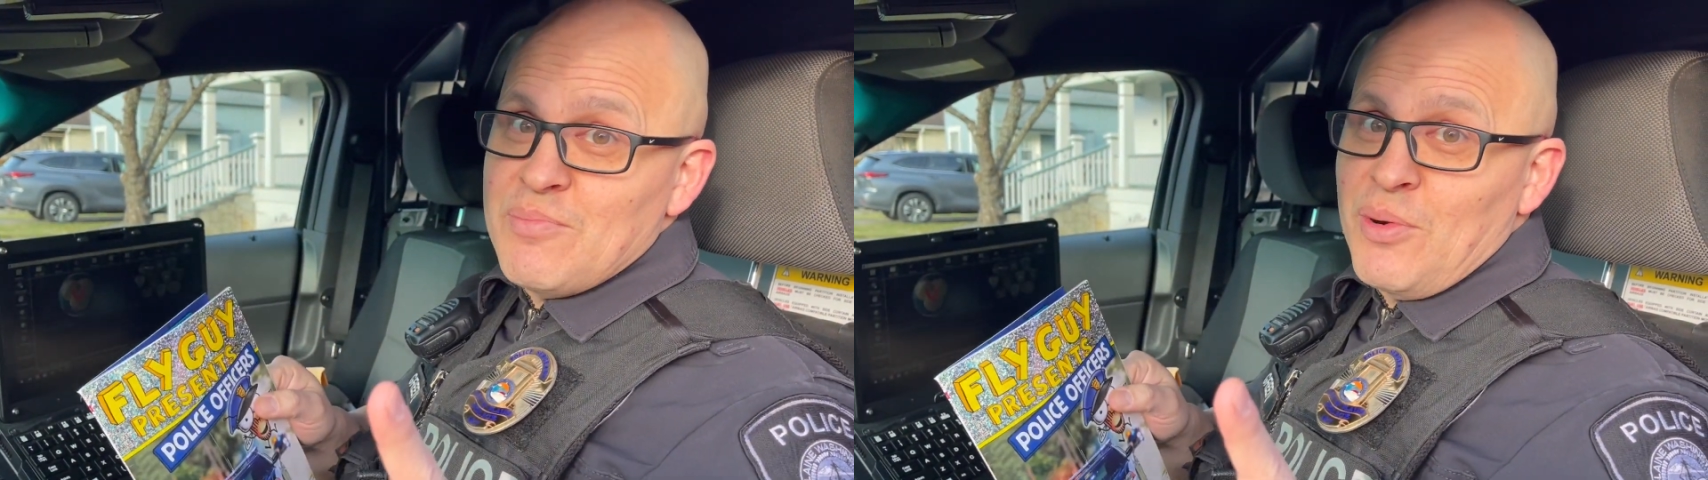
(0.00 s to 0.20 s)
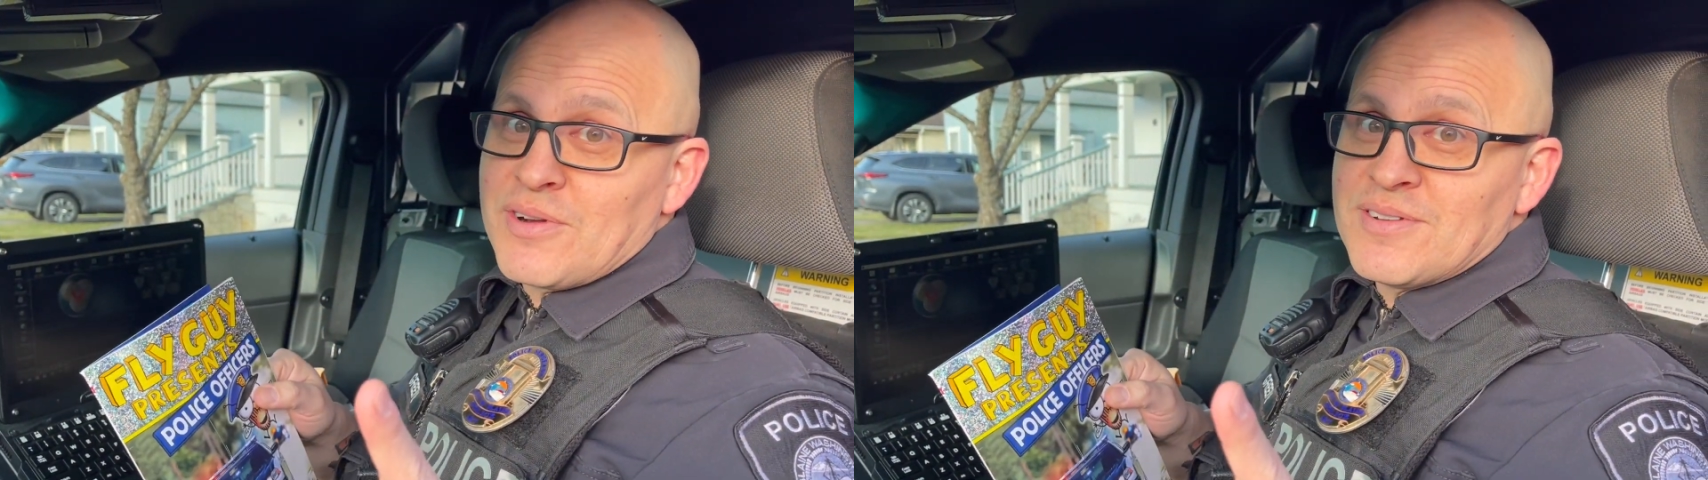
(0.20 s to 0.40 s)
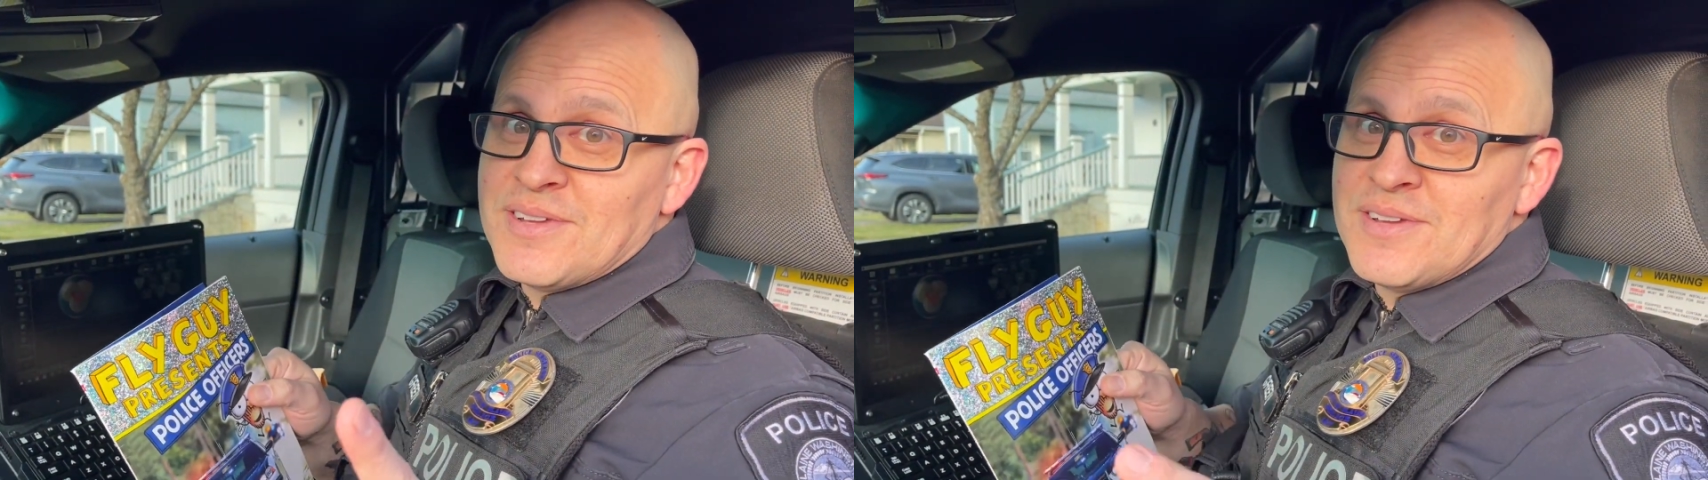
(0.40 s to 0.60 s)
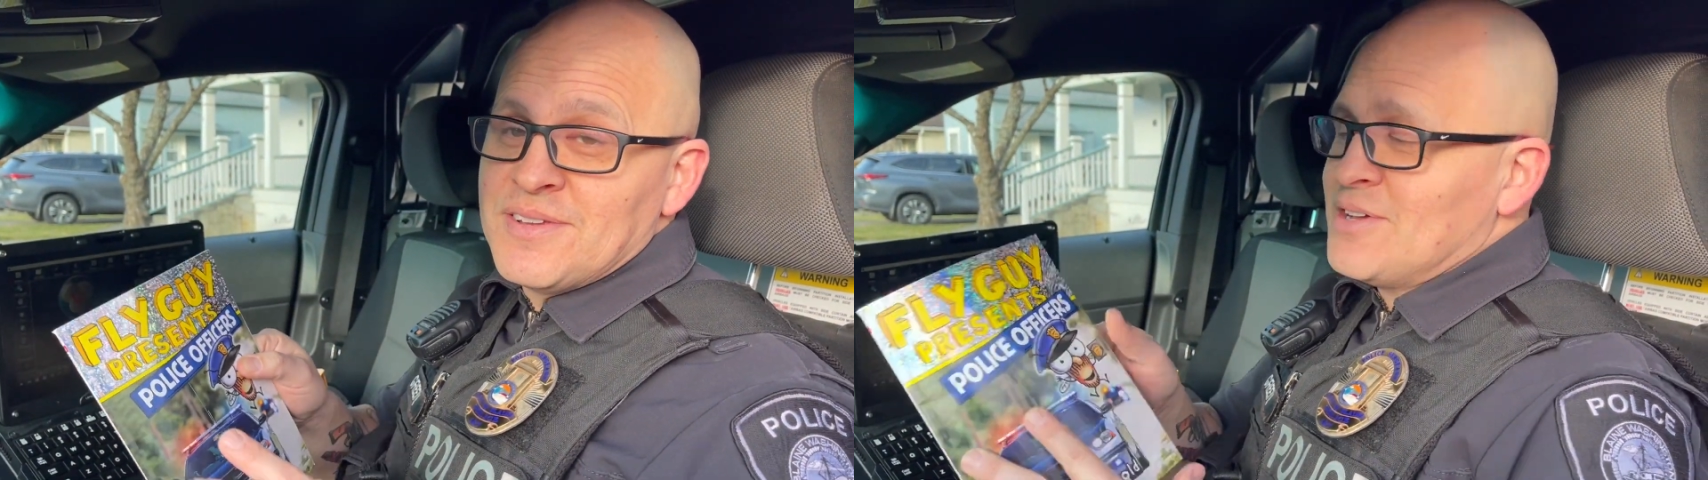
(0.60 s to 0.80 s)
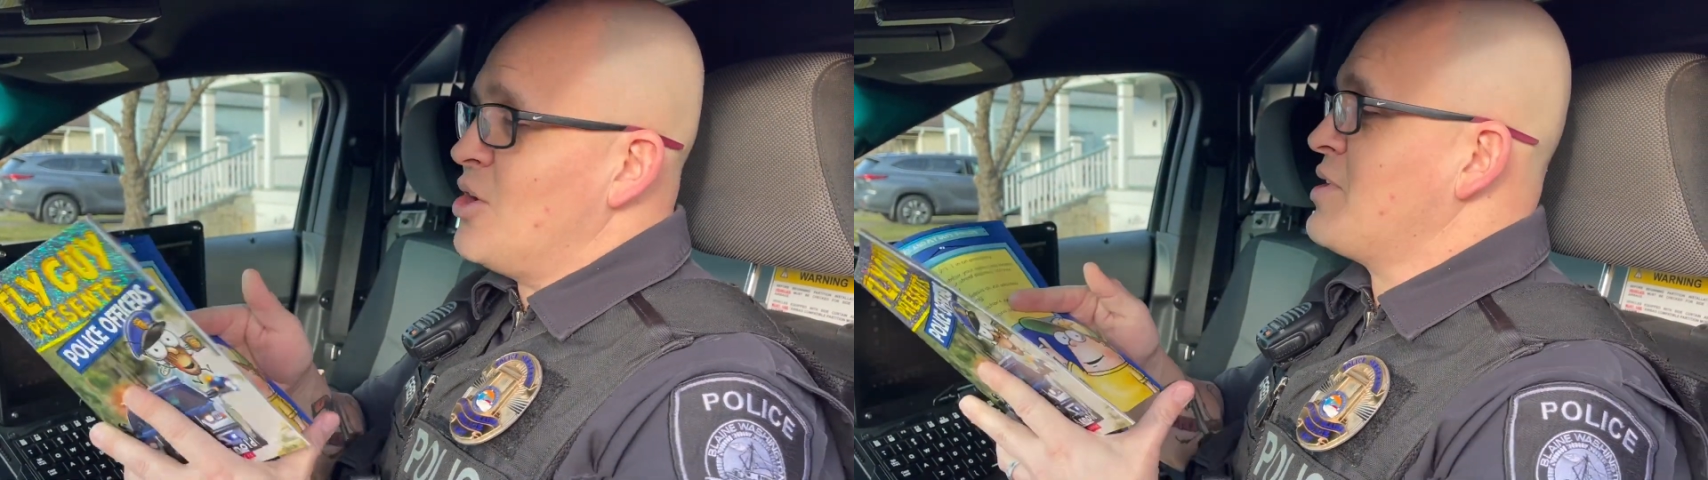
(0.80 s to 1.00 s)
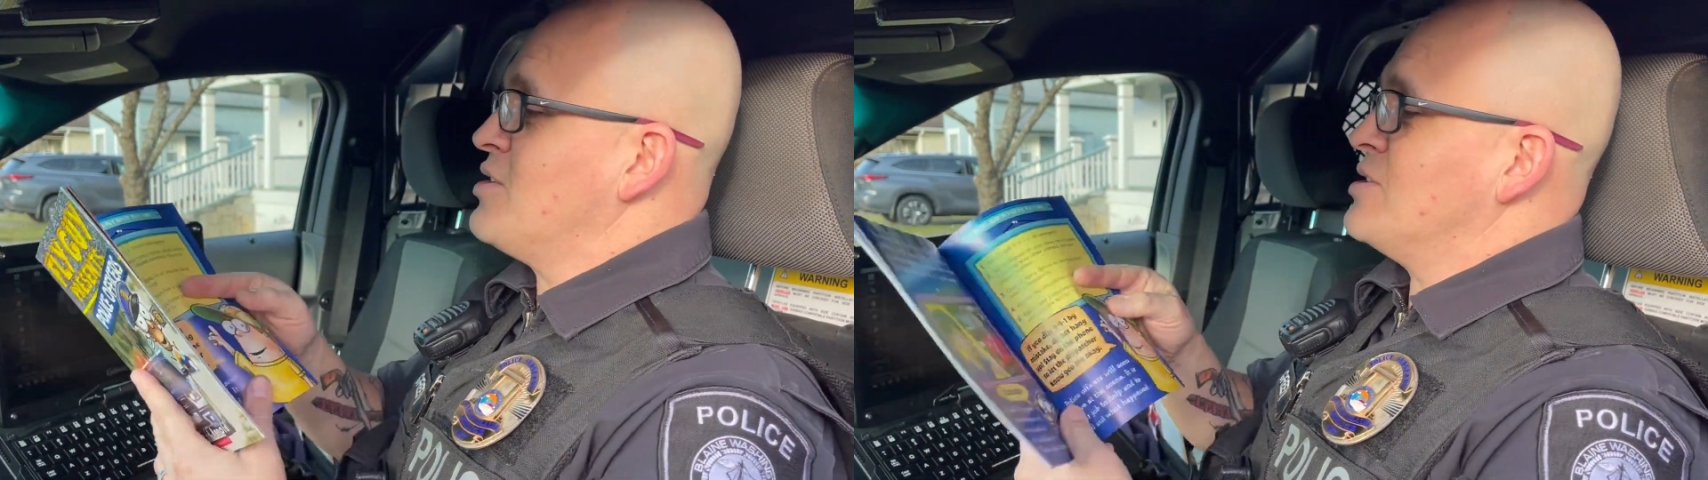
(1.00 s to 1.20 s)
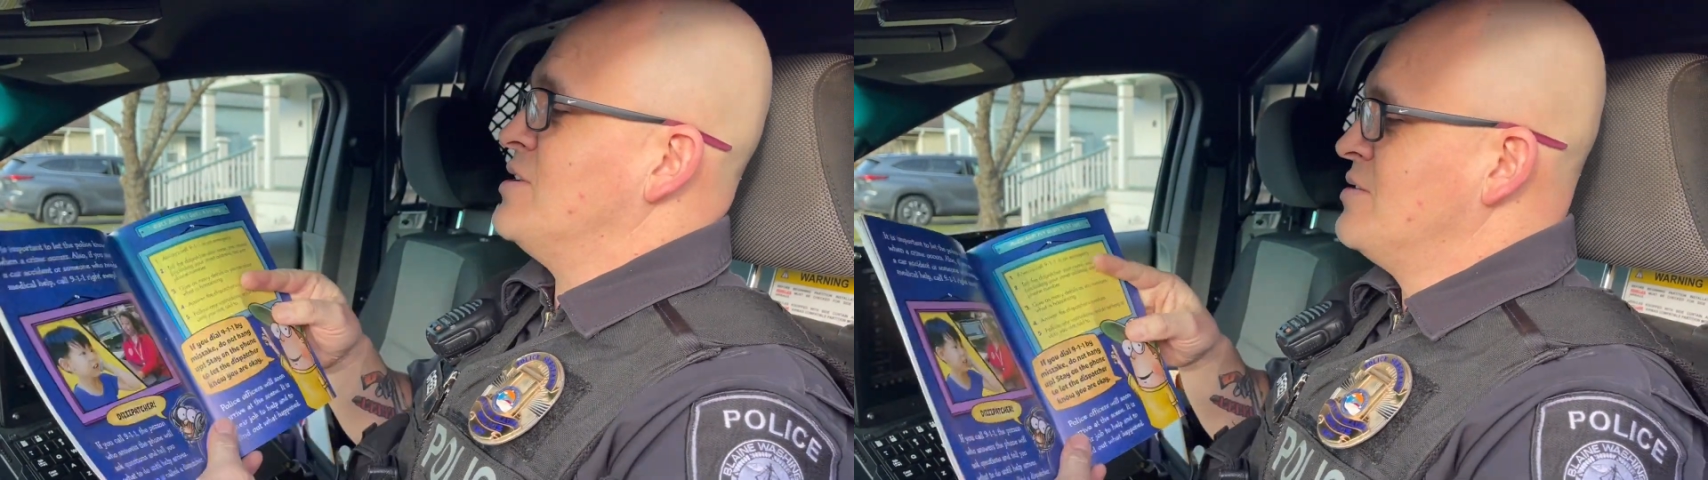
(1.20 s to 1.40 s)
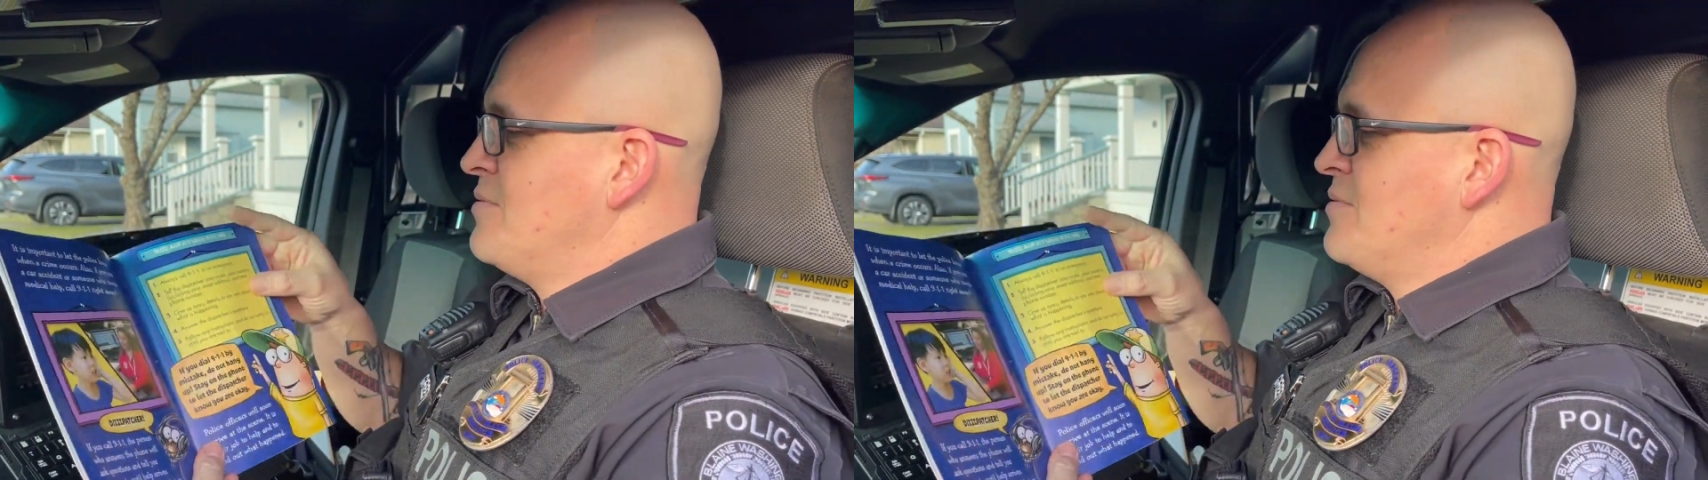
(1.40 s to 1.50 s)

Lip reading: important. Okay, good.